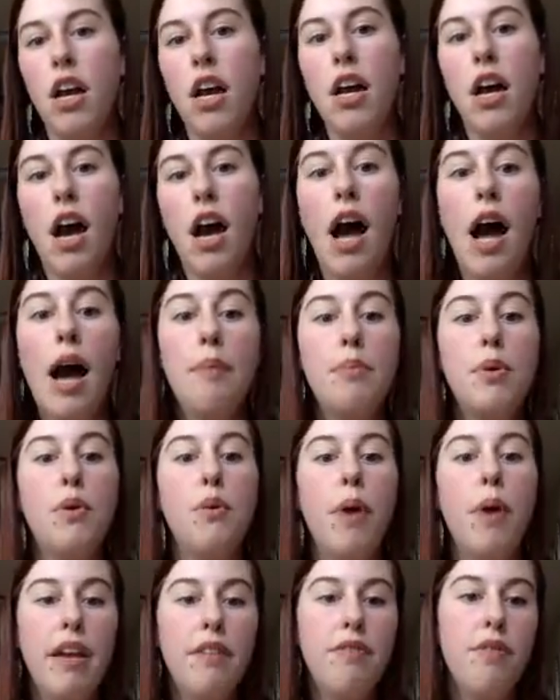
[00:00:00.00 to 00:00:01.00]
hop
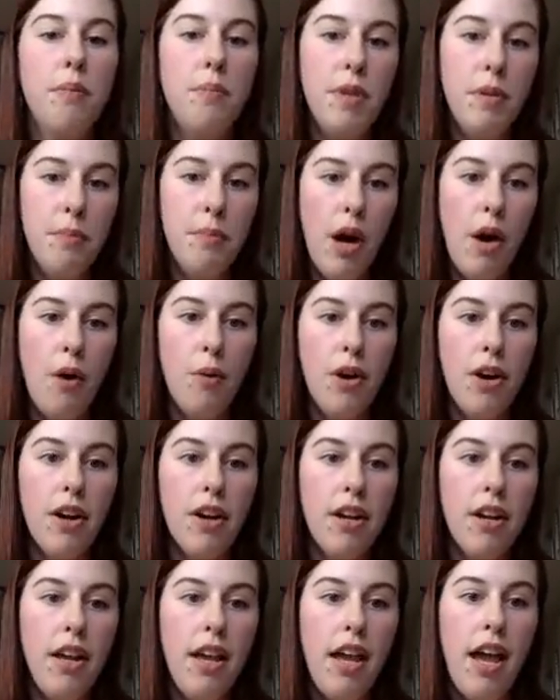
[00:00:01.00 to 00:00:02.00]
away from the
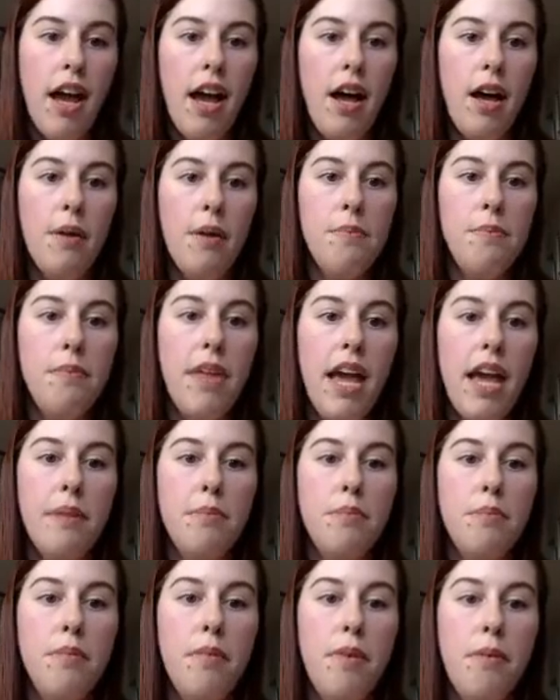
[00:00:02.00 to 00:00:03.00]
mower
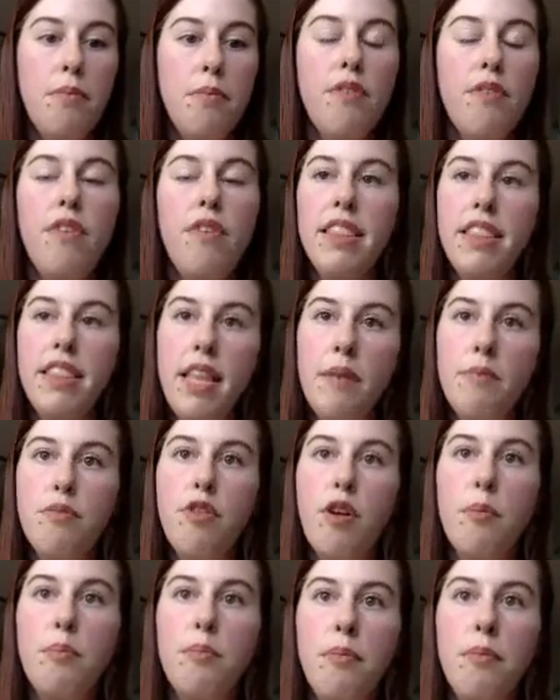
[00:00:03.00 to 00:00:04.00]
and prevent them
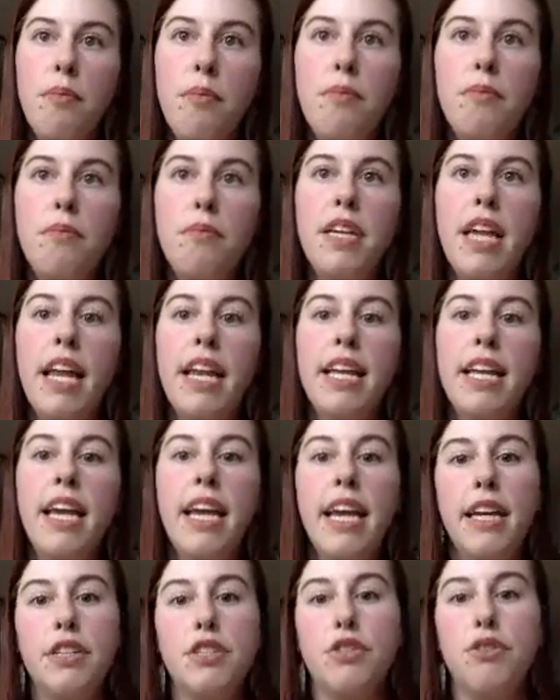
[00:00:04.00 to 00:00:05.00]
from getting
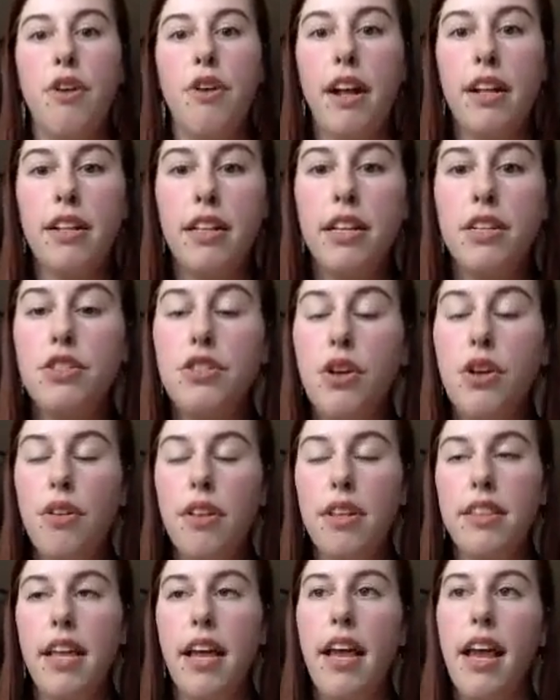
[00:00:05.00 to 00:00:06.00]
hit directly, so
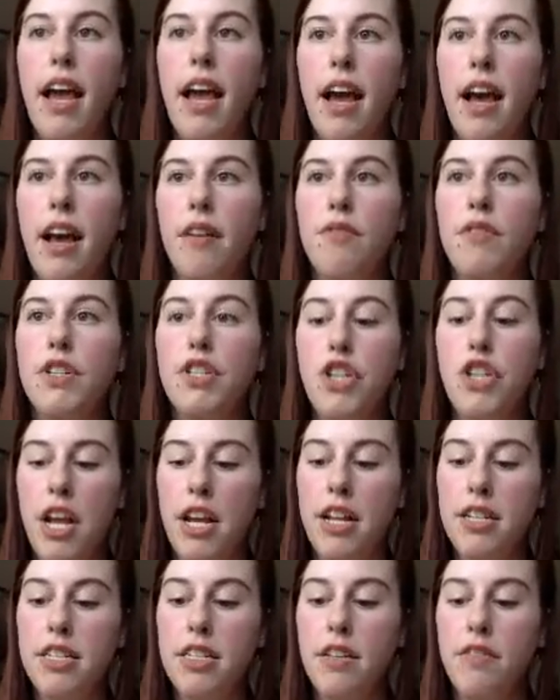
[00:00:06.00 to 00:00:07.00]
that they have a
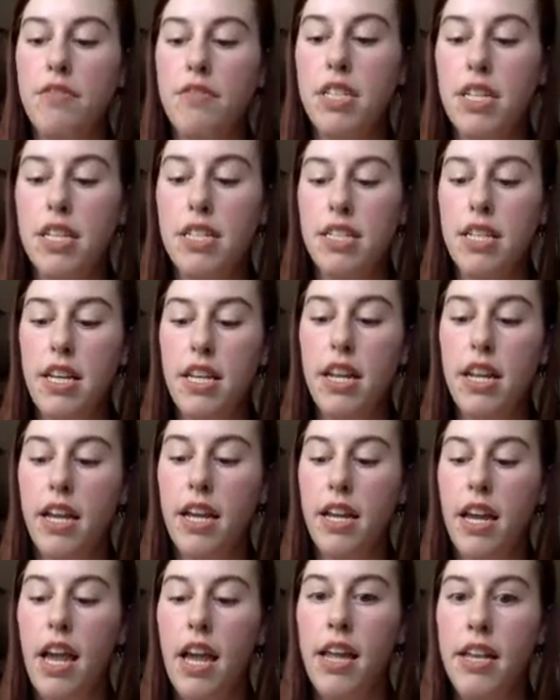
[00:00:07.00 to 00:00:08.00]
chance of
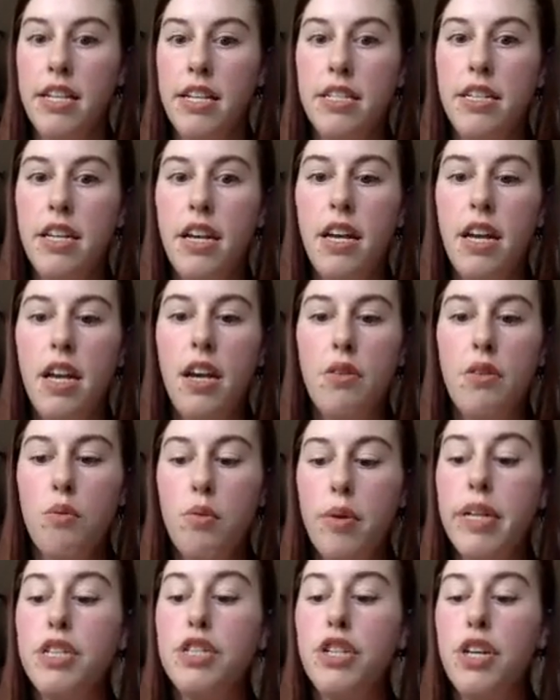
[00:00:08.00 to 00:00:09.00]
succeeding and
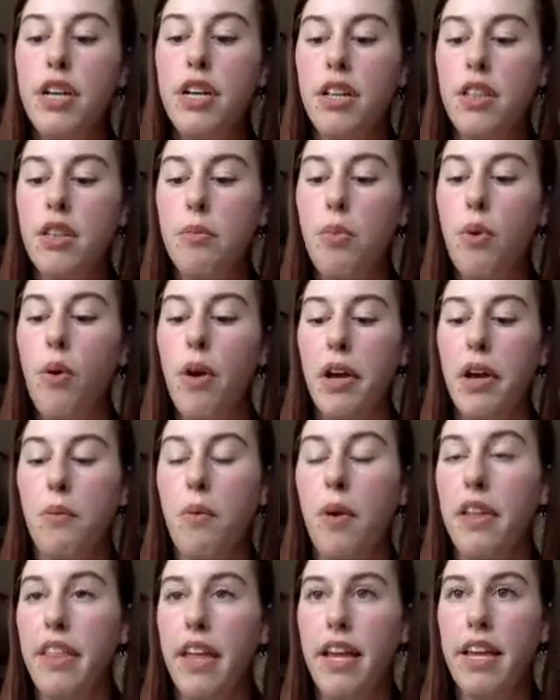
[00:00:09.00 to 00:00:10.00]
reaching the point
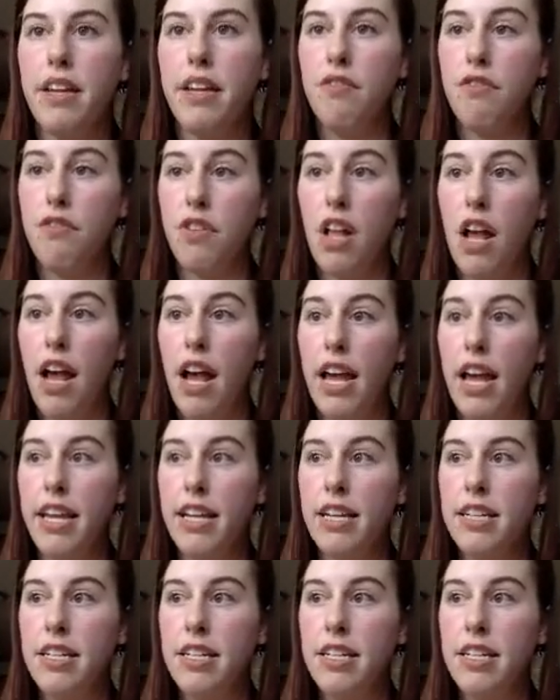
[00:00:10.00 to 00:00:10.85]
where they can fly.